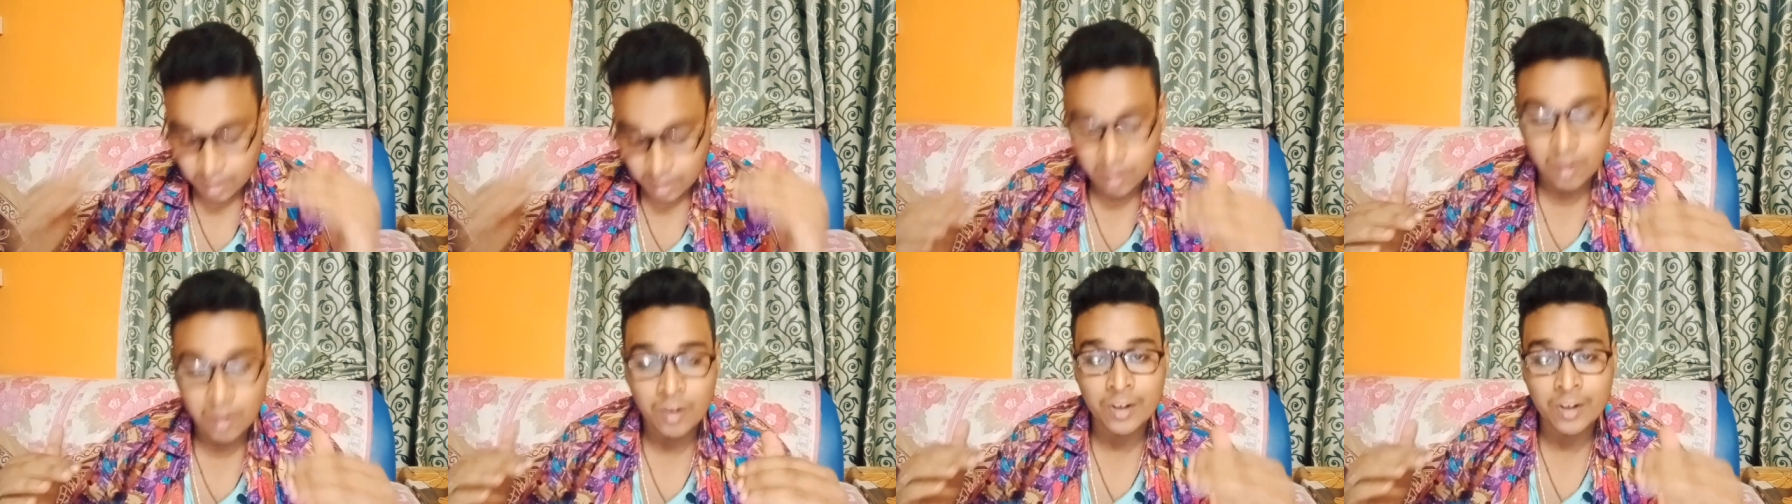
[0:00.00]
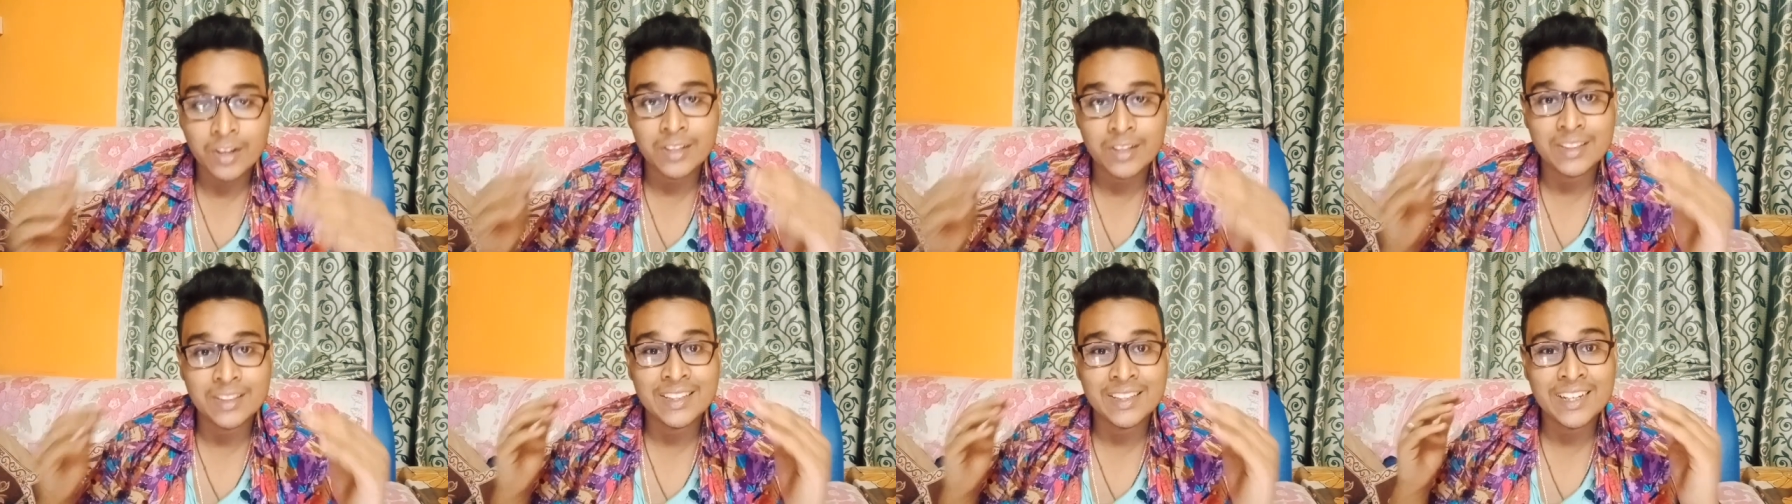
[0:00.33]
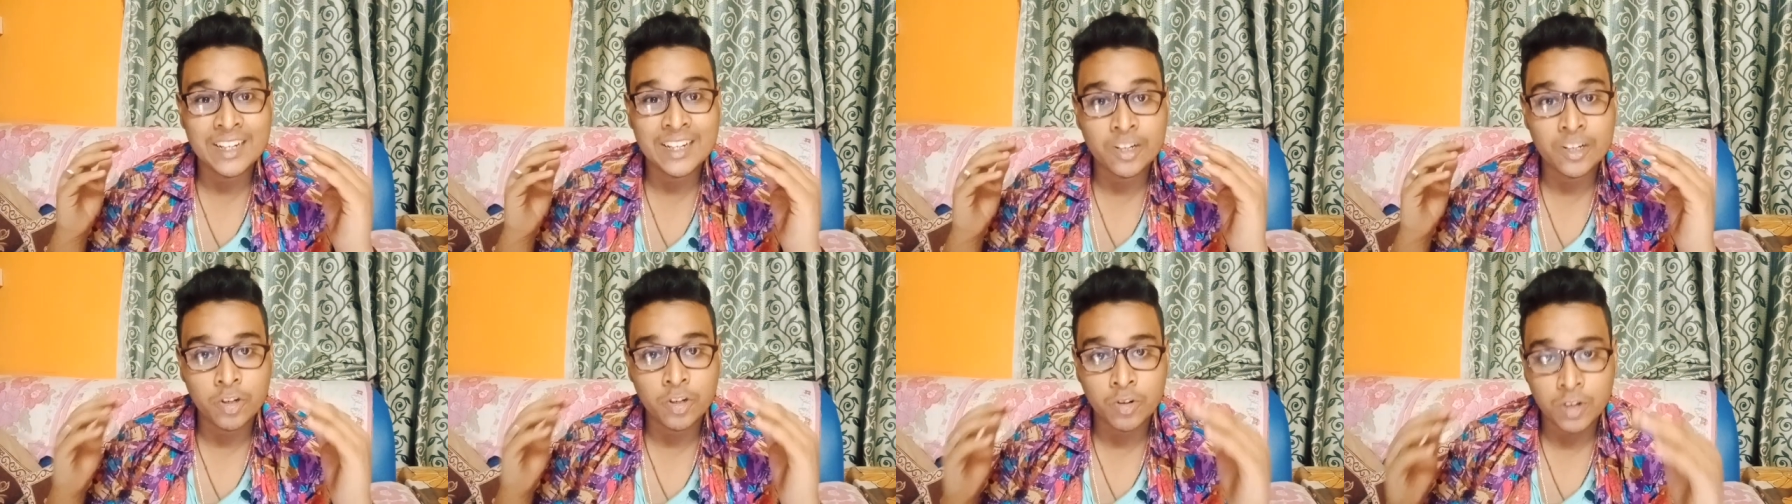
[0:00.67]
called
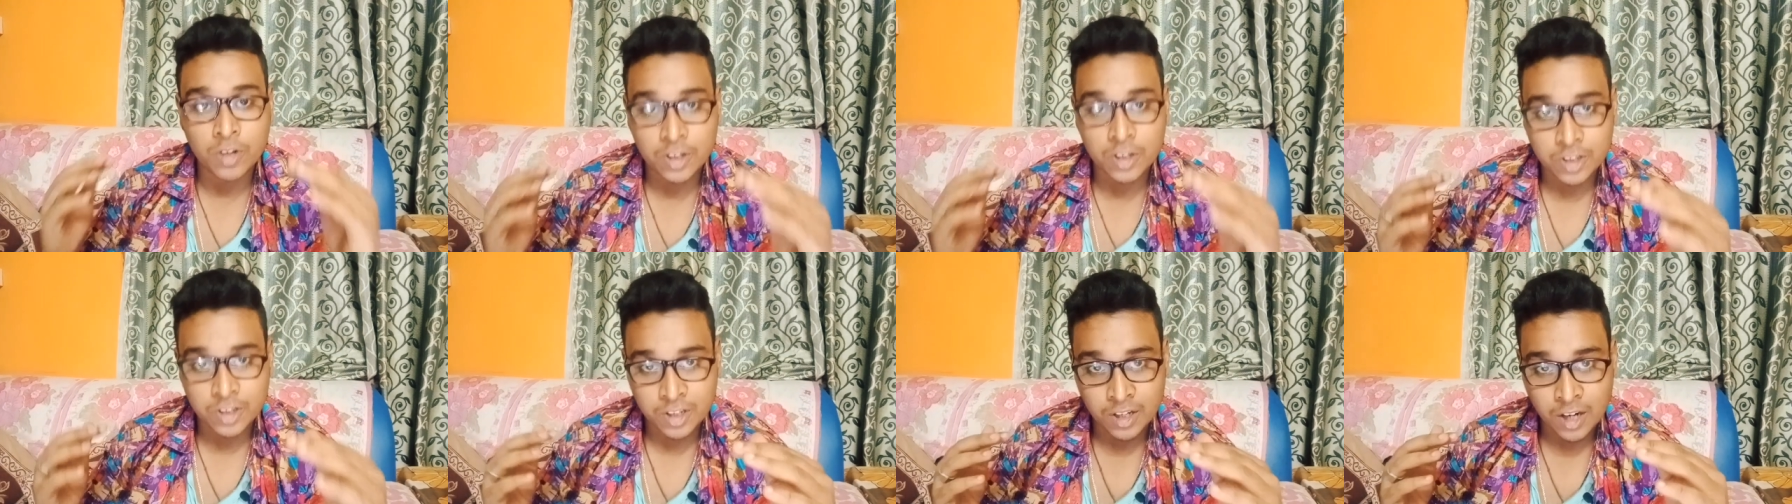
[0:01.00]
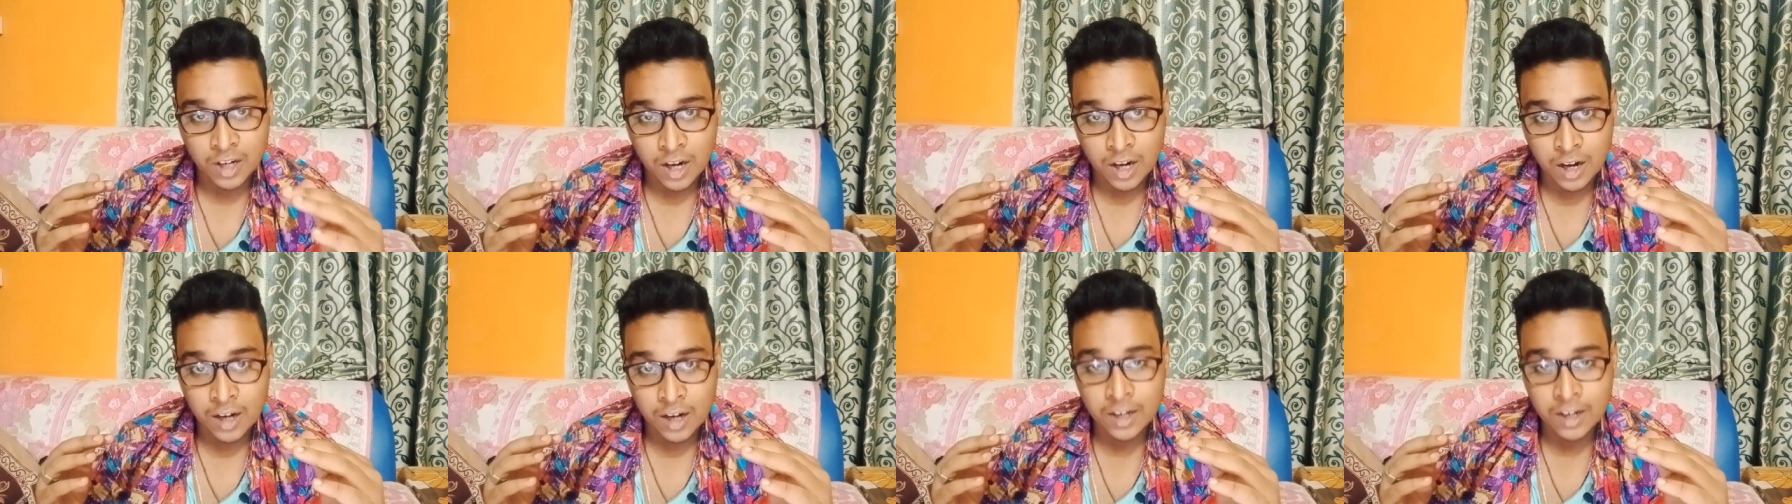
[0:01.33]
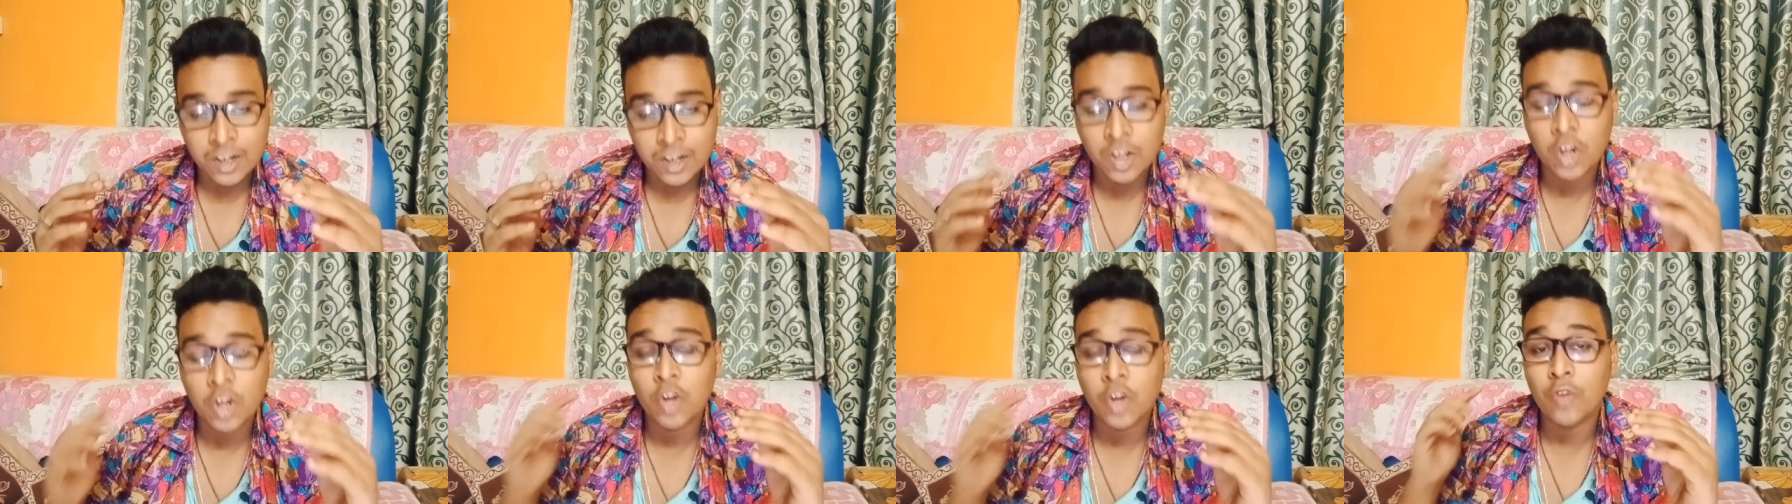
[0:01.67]
the introduction
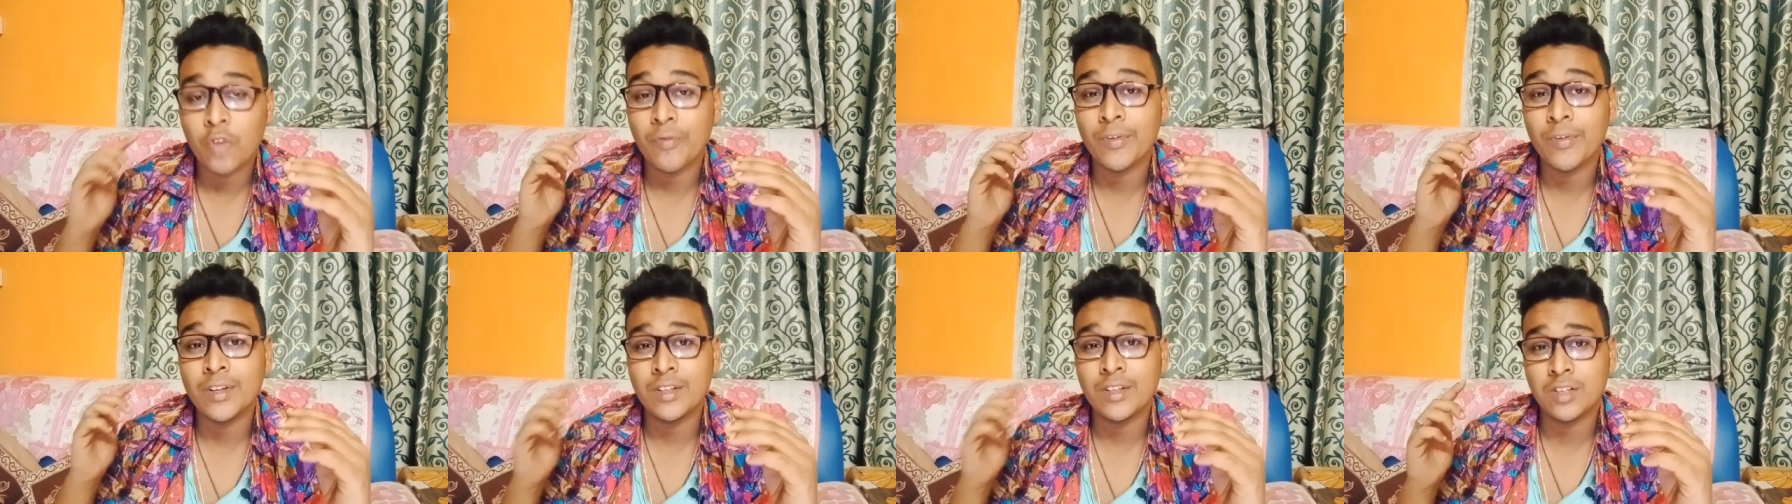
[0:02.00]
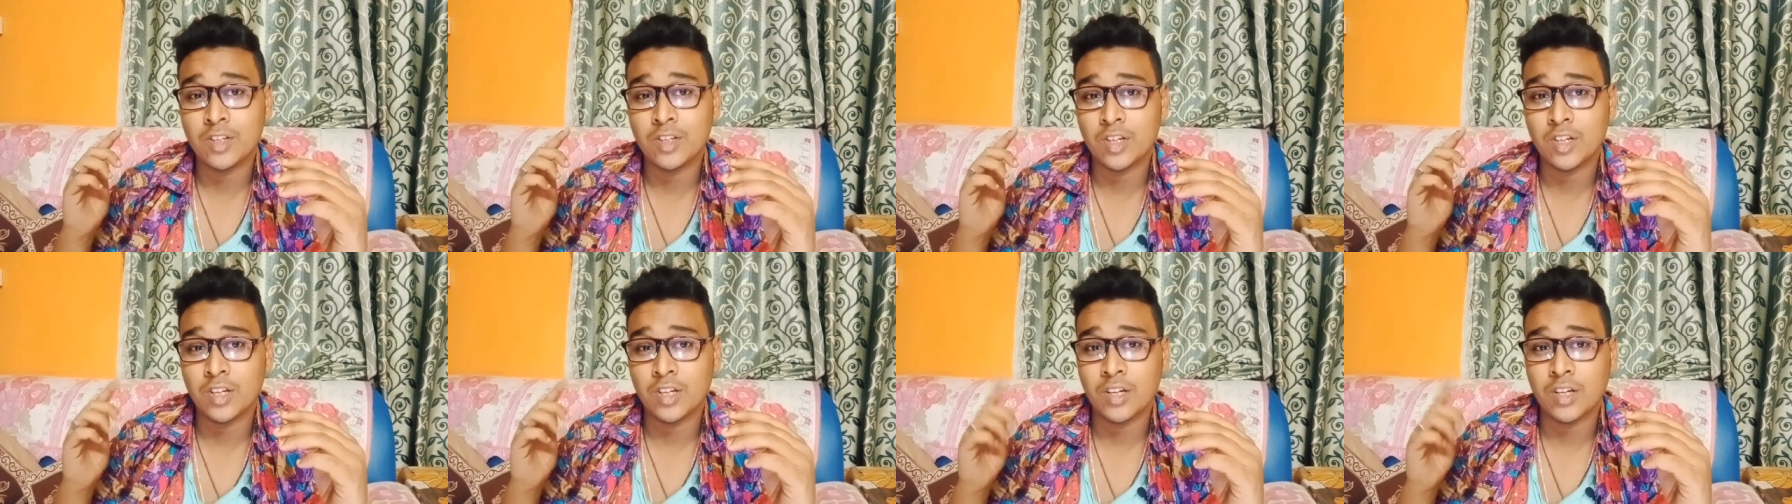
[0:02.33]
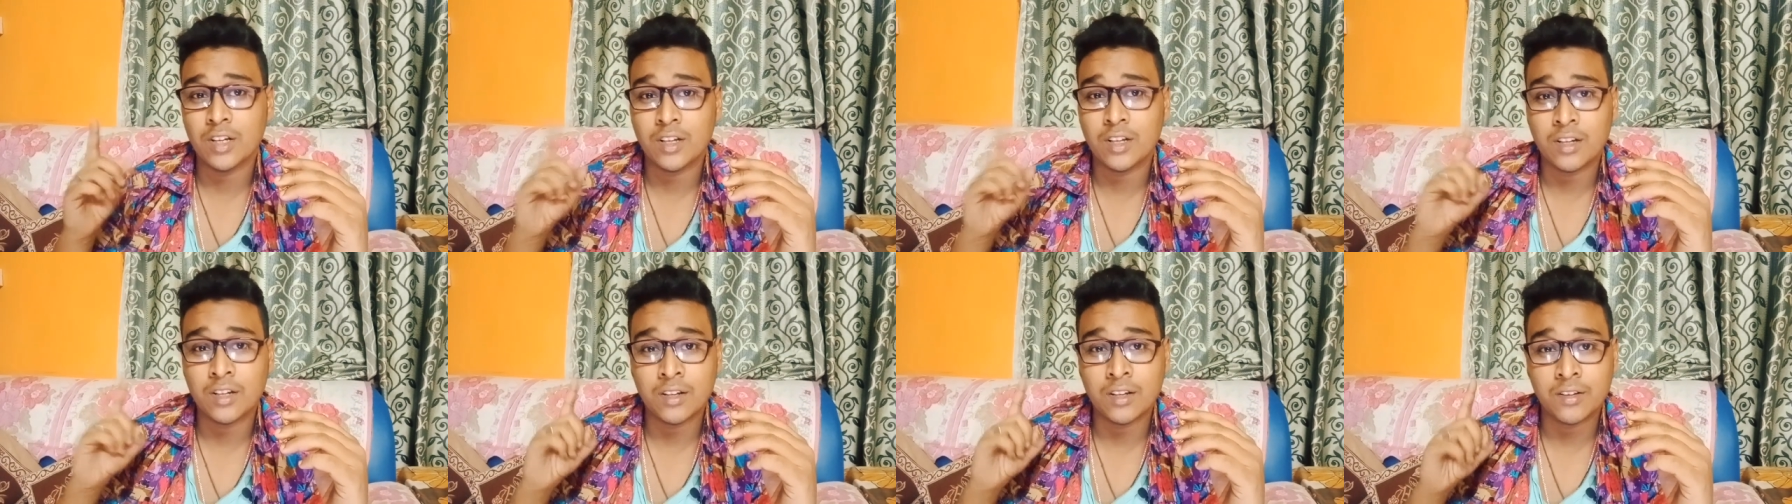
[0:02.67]
arc,
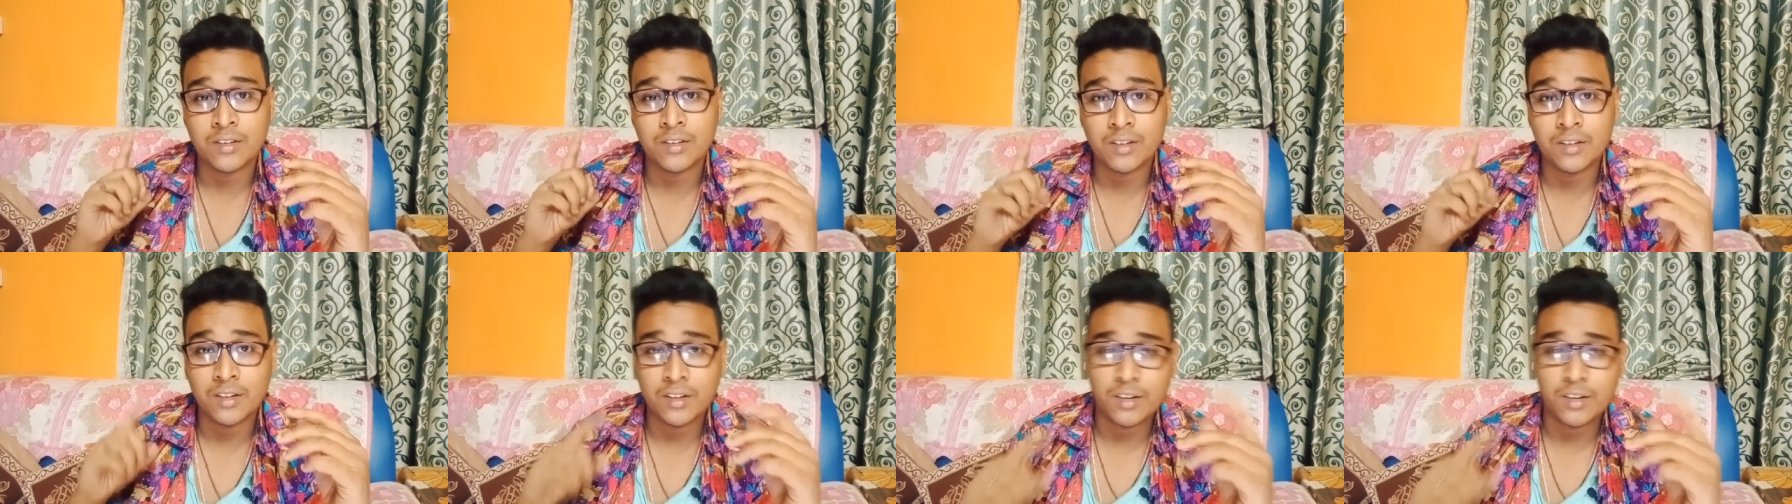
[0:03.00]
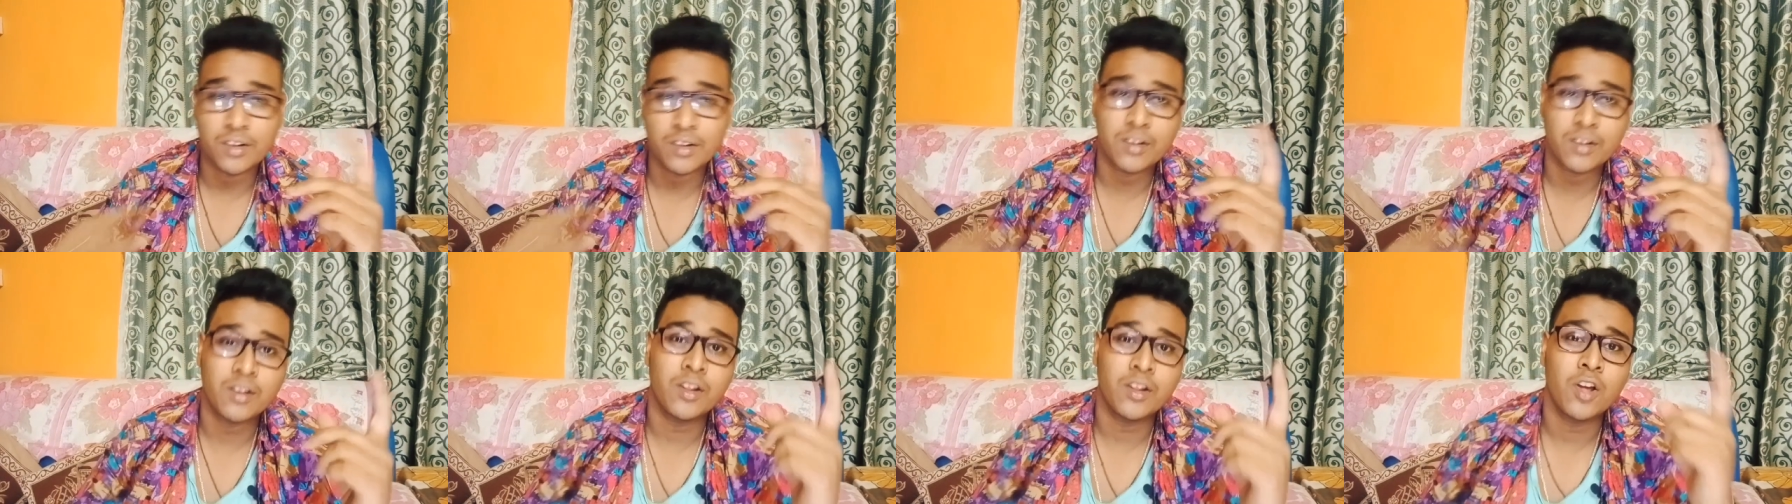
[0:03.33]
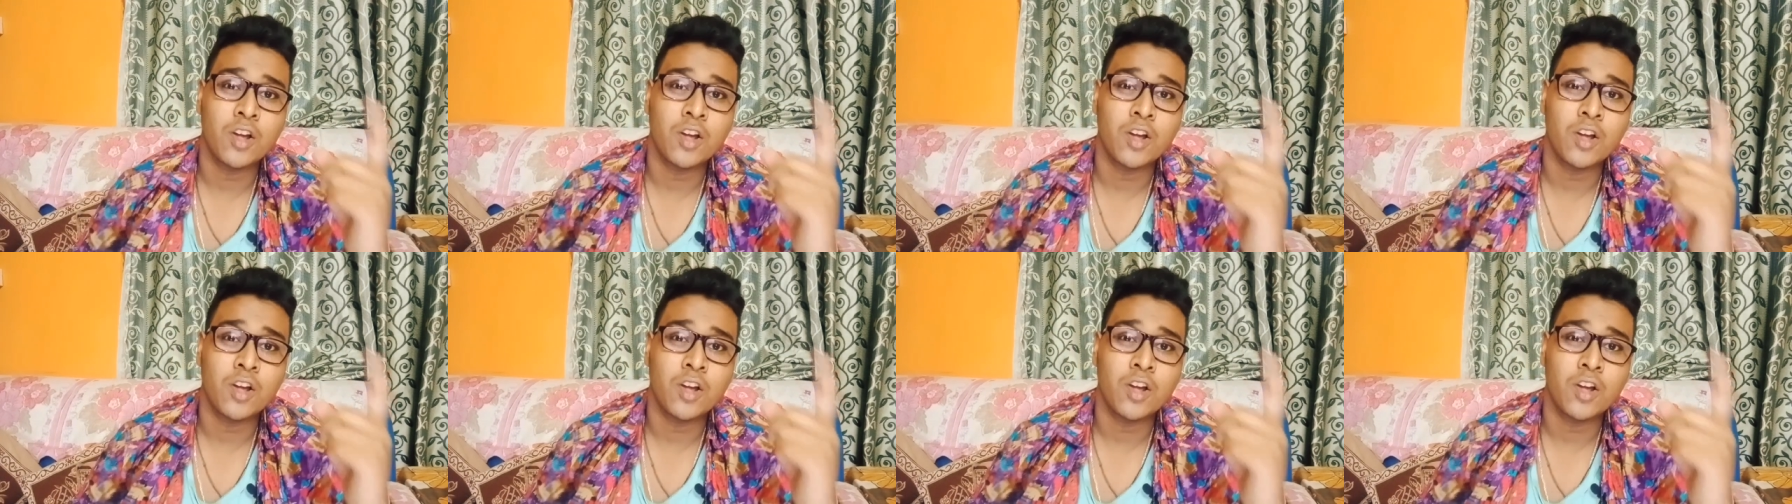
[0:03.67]
which consists